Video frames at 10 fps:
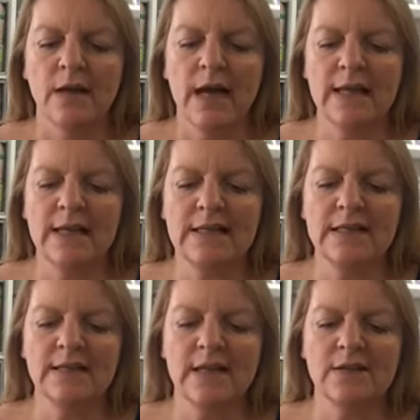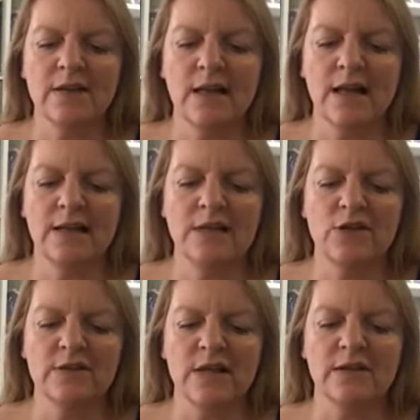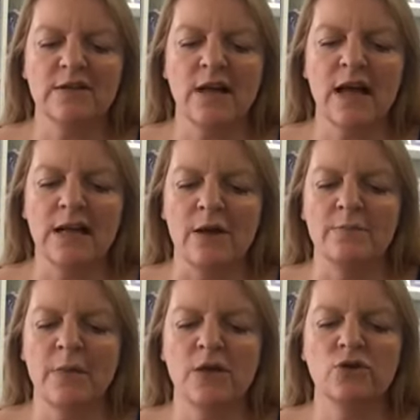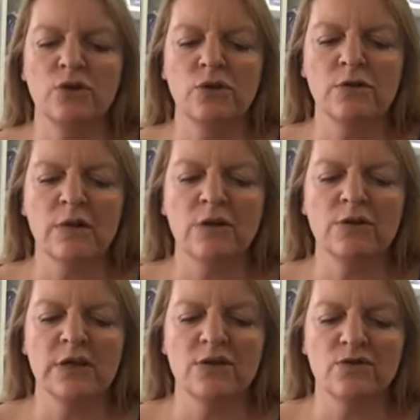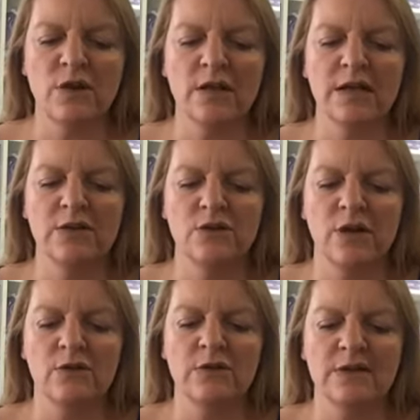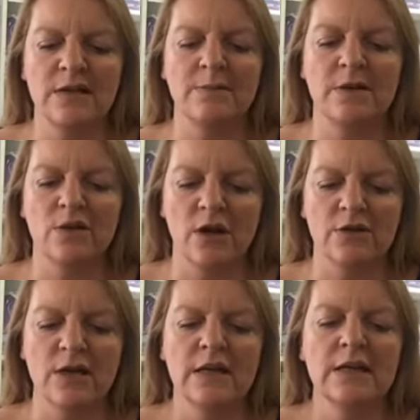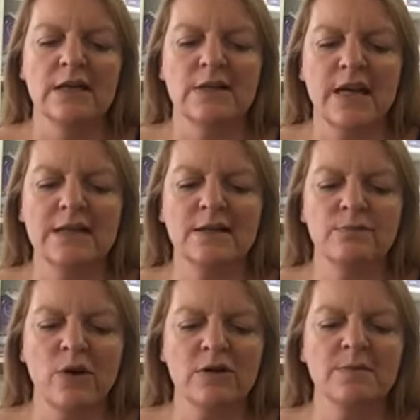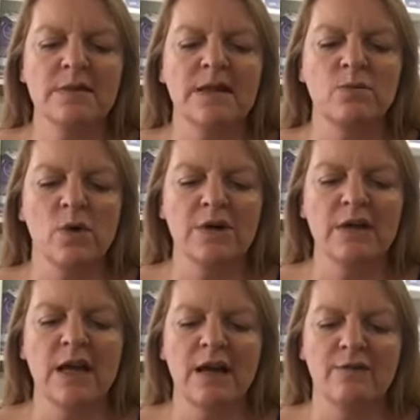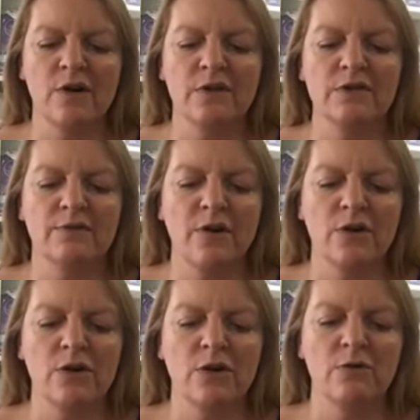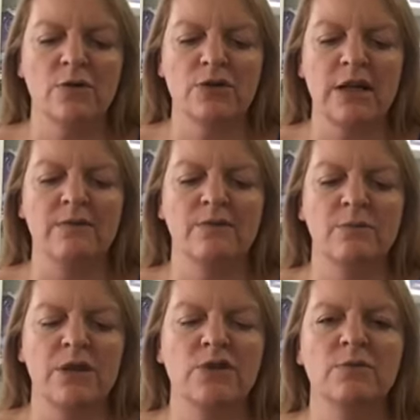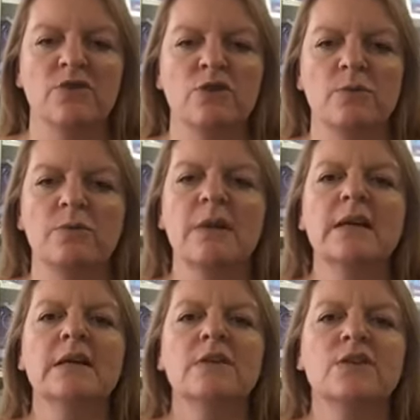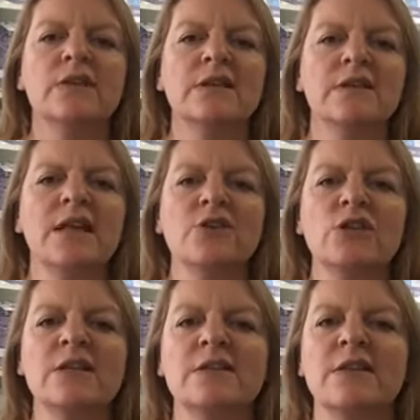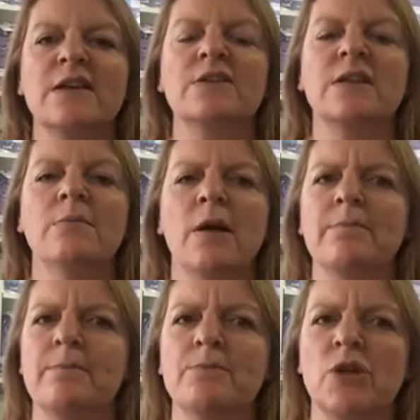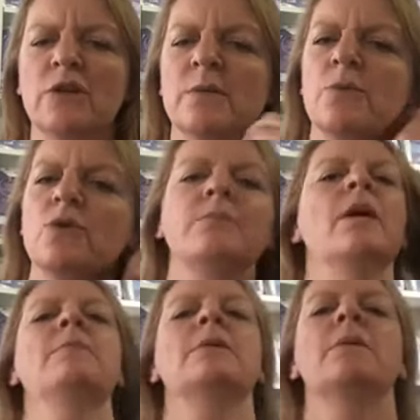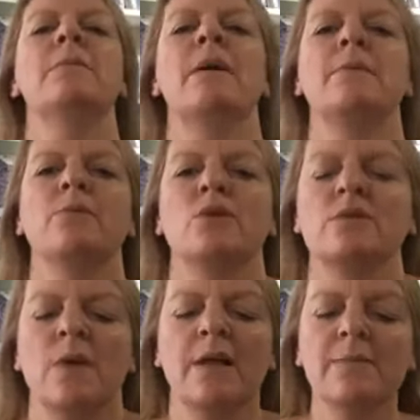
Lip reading: A lady says, Alicia says, hello, my 2-year-old is struggling to go to sleep at night. Takes approximately 1.5 hours. Follow your routine from when she was newborn. So this is actually discussed in my toddler book, might be in my baby book as well.